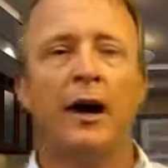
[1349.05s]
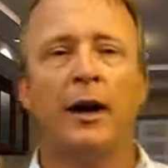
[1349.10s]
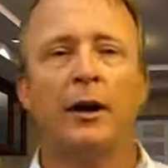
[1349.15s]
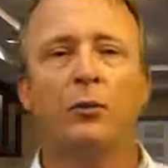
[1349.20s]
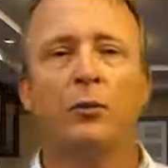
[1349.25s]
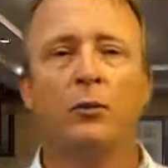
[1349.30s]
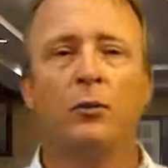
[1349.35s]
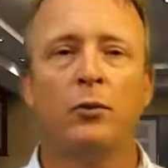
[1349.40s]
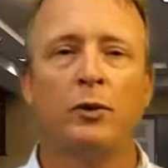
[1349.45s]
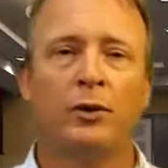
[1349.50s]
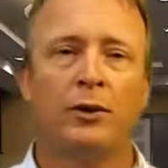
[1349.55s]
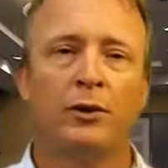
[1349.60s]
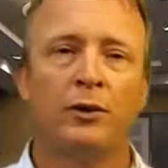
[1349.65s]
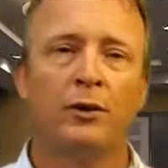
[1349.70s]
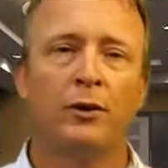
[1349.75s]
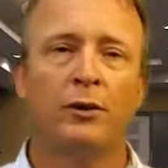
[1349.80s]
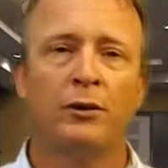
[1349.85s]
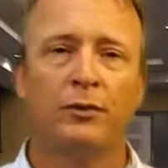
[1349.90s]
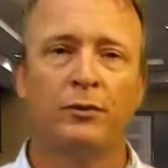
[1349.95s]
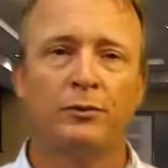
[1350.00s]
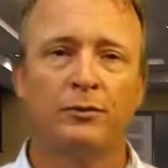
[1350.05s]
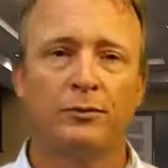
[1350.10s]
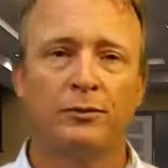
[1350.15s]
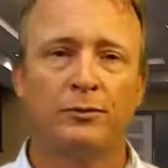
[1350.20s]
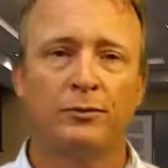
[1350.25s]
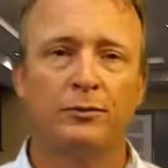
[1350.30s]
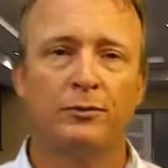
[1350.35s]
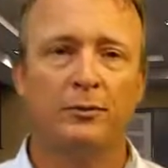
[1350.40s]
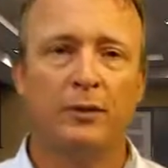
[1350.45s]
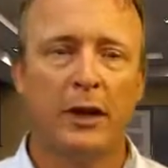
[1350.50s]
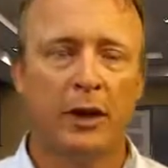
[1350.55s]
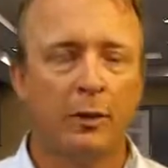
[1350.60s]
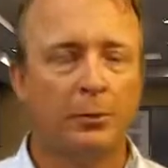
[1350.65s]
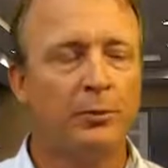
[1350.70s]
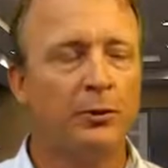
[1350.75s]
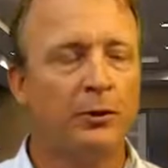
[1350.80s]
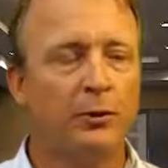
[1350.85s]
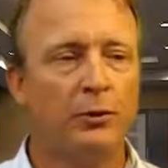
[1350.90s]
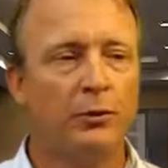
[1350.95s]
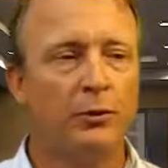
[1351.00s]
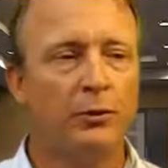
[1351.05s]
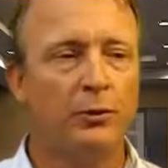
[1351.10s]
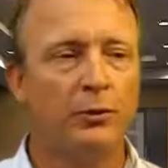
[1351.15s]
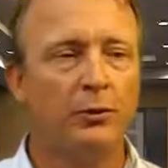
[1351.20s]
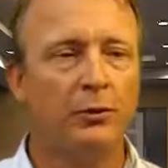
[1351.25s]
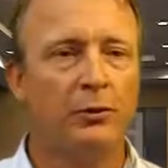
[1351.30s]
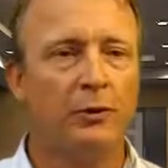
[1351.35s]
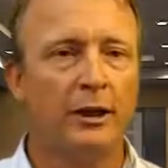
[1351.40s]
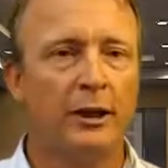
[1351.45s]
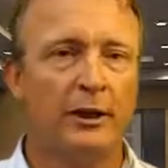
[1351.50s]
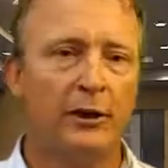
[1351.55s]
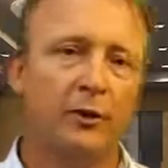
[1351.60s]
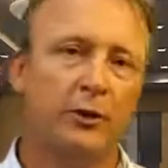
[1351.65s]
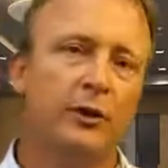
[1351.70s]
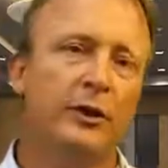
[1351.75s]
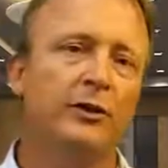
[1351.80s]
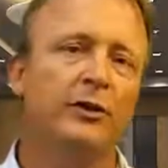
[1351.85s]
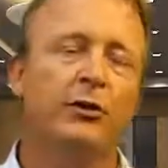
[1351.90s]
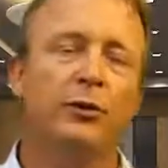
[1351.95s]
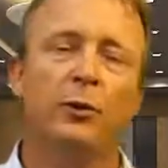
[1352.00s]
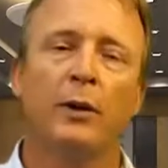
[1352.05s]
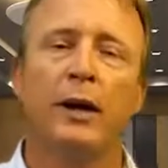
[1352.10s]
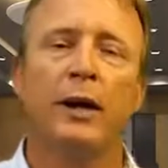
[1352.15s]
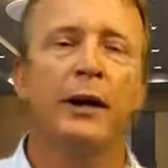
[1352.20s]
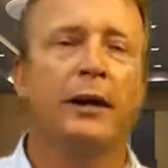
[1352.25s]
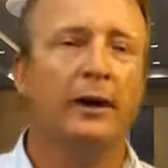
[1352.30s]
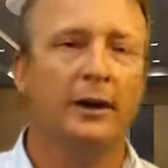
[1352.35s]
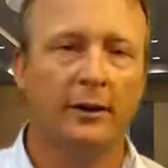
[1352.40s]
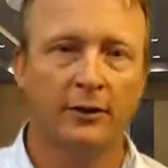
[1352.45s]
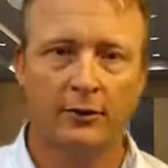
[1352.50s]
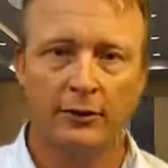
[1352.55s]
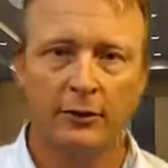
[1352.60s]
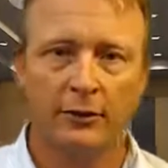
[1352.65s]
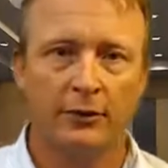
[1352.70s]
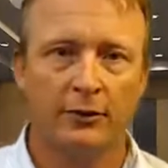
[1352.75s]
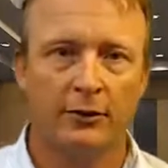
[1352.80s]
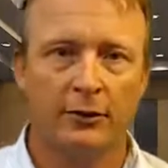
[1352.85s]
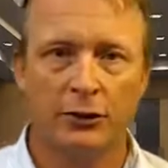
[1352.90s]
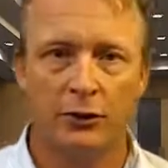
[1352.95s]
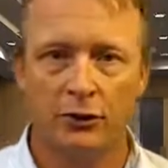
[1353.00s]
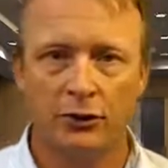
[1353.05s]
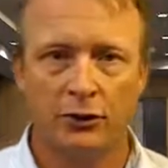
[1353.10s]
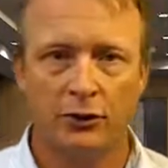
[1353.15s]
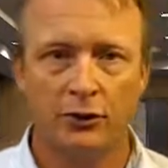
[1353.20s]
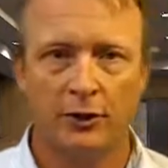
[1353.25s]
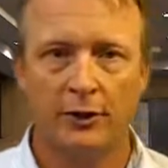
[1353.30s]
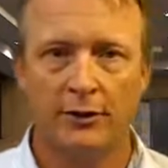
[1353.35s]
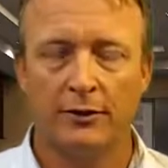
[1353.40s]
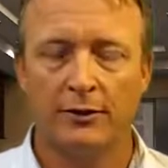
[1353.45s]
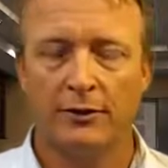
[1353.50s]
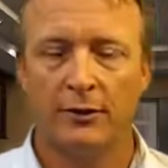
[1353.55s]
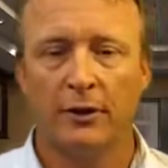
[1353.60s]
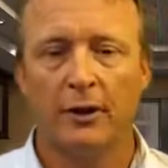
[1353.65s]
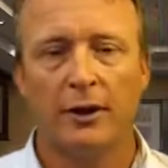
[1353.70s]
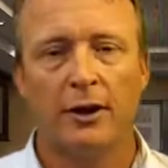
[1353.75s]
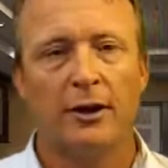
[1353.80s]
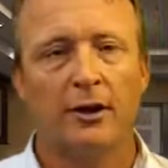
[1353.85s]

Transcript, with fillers: I will help you increase your rankings in the search engines.